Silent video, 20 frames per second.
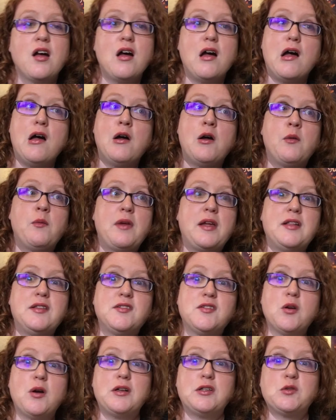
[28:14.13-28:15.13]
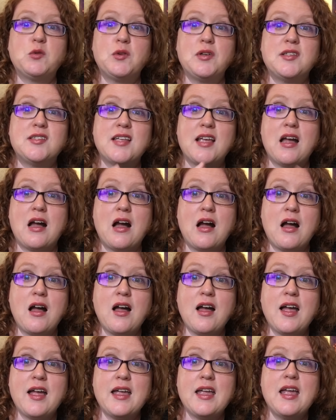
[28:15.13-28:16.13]
And so I just wanted to say
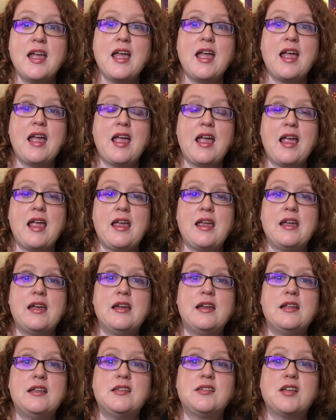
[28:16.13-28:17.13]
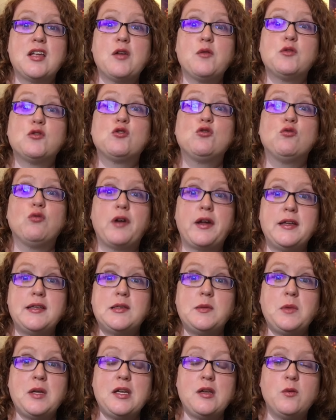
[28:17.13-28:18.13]
hi, and it was great
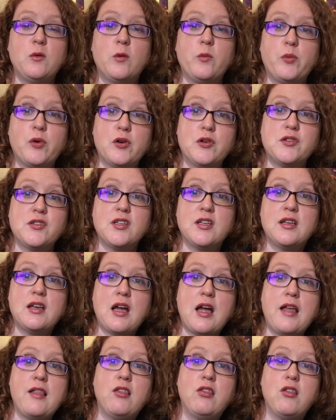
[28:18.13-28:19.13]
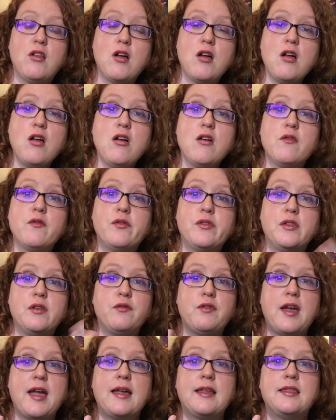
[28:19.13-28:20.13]
to meet you in person. I love the
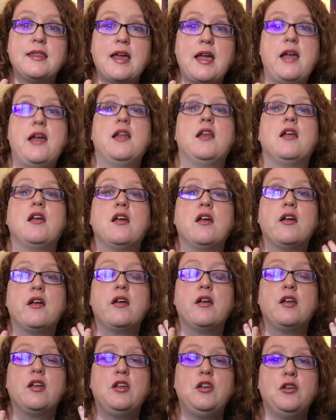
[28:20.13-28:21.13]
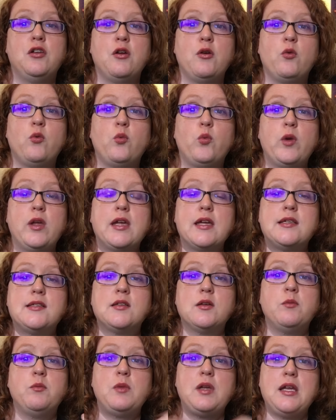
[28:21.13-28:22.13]
fact that, you know, we get
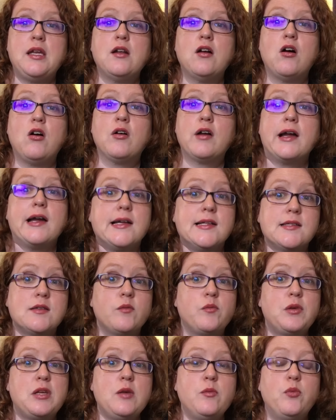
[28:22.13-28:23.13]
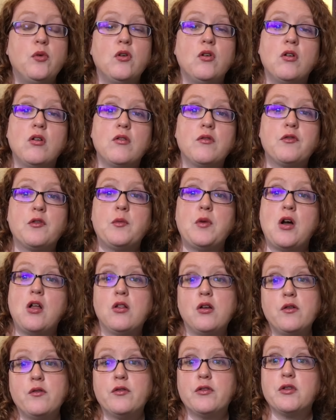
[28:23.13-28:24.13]
to meet all kinds of people from all
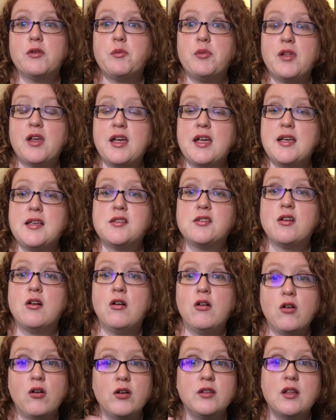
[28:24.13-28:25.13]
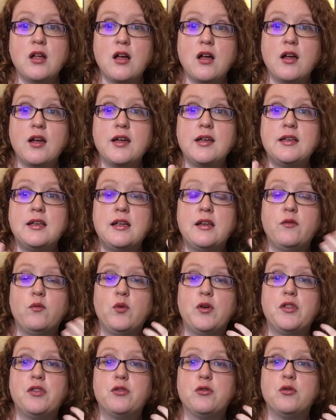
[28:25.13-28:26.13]
over the place online and
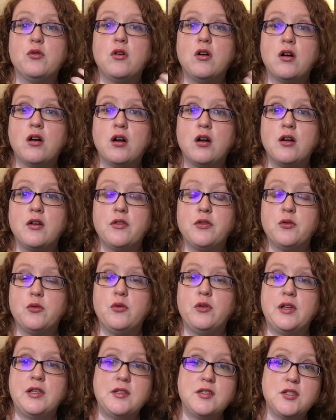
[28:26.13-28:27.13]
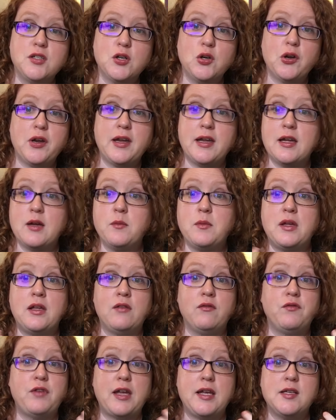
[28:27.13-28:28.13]
through Instagram
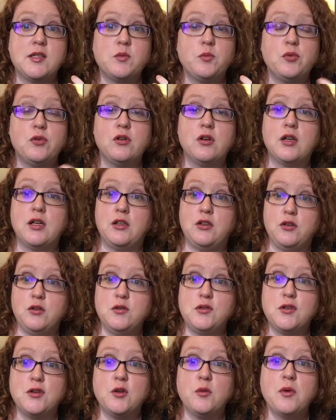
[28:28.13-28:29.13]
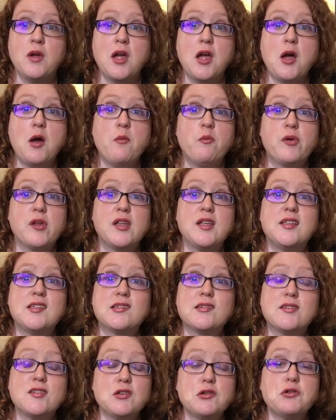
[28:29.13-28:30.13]
and Facebook and YouTube, but it's
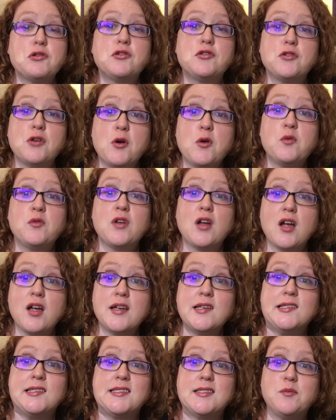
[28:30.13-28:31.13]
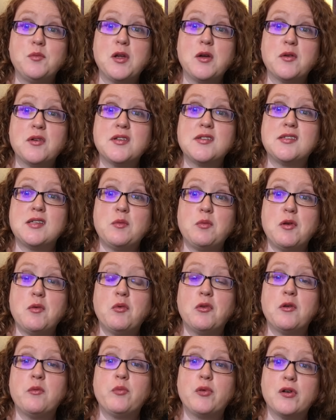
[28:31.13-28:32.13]
still so nice to be able to see
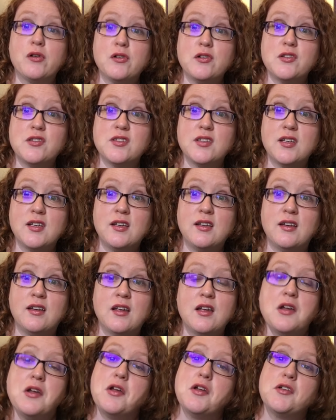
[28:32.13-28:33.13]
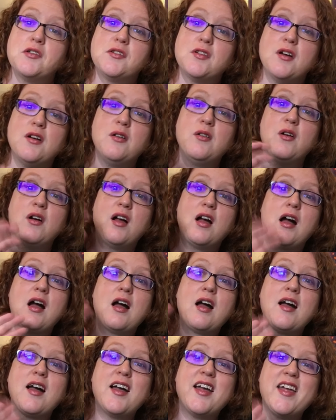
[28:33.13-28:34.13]
people in person. So
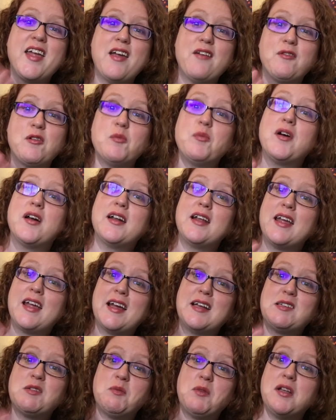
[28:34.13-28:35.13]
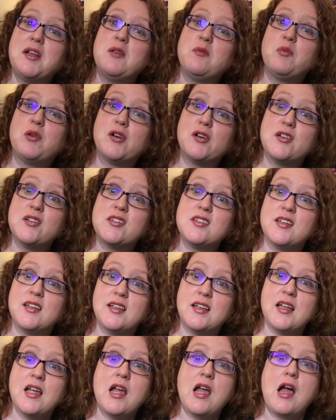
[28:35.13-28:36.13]
hi everybody I got to meet in
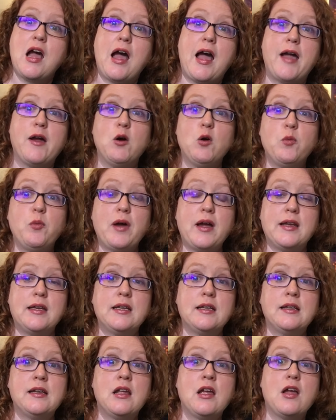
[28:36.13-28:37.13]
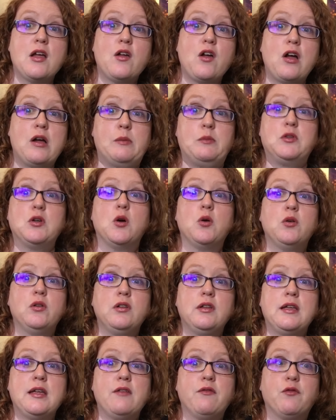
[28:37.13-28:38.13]
person. I hope I didn't
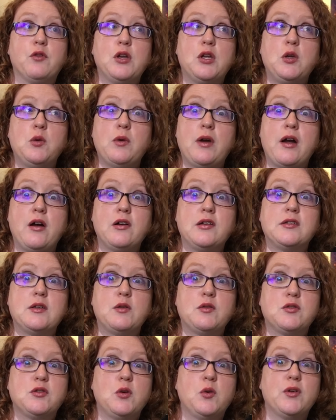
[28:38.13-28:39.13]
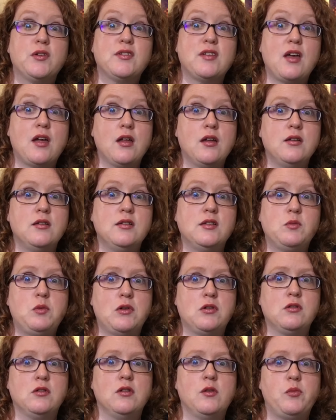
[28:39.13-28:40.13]
totally freak you out, because I was so excited,
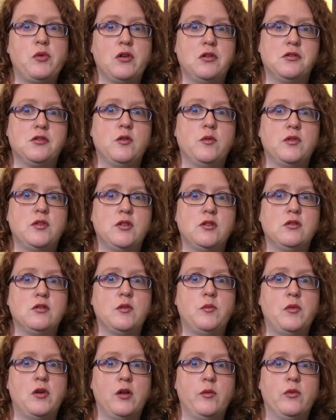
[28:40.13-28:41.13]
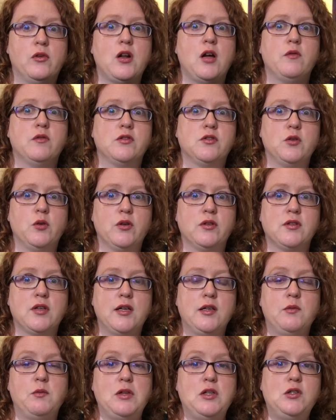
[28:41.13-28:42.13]
especially the Periscoping Sisters and Marley Bird. I was so
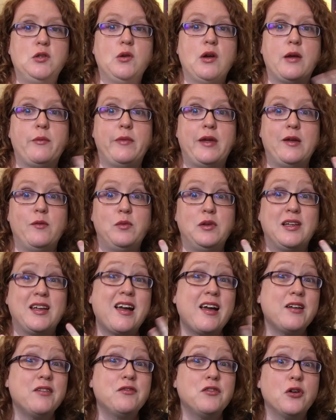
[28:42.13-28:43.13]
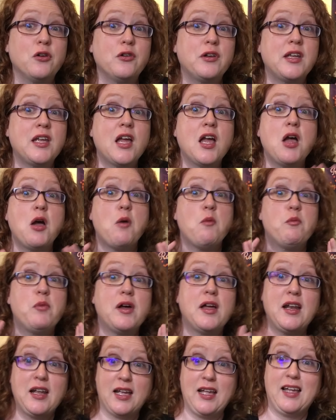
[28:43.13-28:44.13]
excited to meet you. I may have been kind of nerdy,
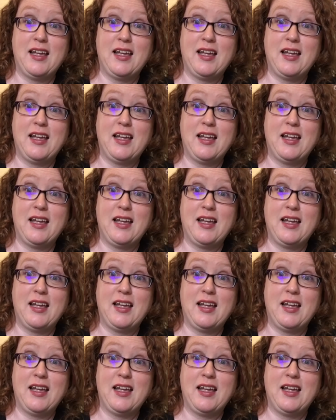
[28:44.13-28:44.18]
but